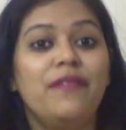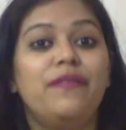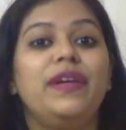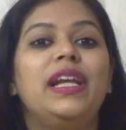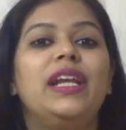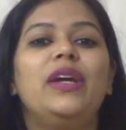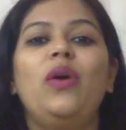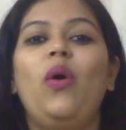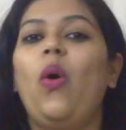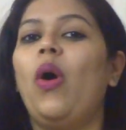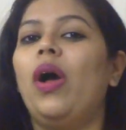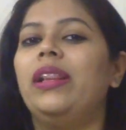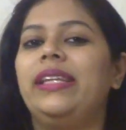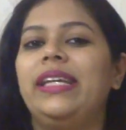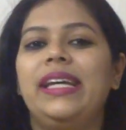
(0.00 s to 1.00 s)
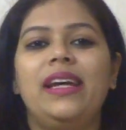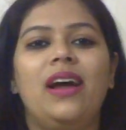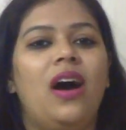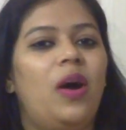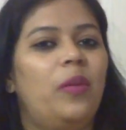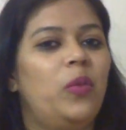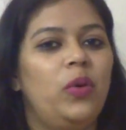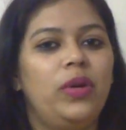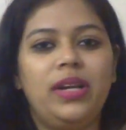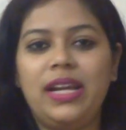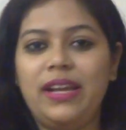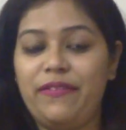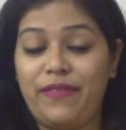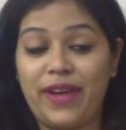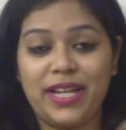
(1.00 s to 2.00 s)
feeling all the
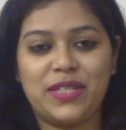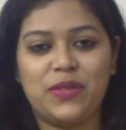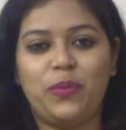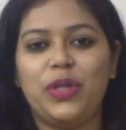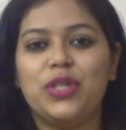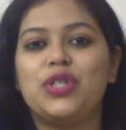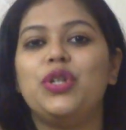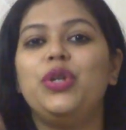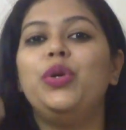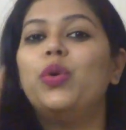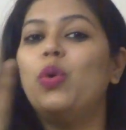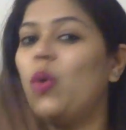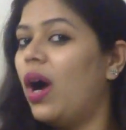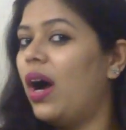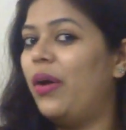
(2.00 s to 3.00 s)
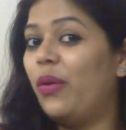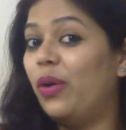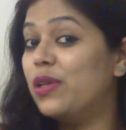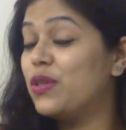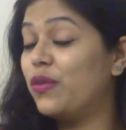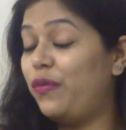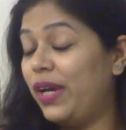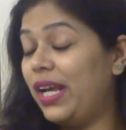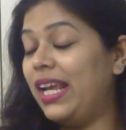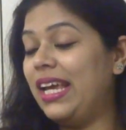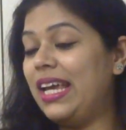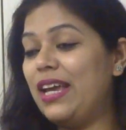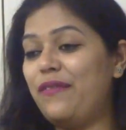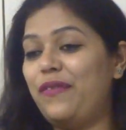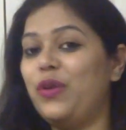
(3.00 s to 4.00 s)
hormonal effects which you are also
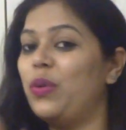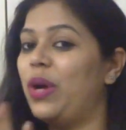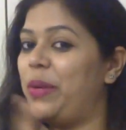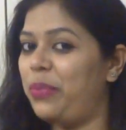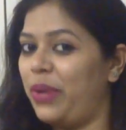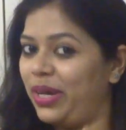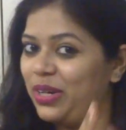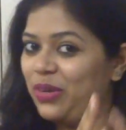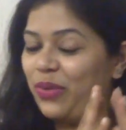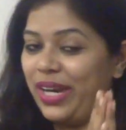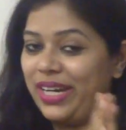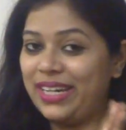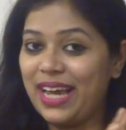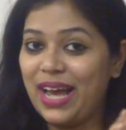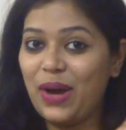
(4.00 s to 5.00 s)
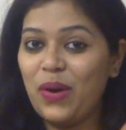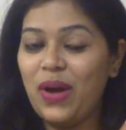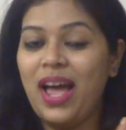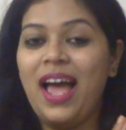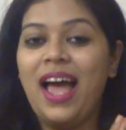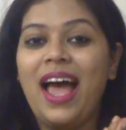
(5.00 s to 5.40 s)
feeling if you are pregnant right now,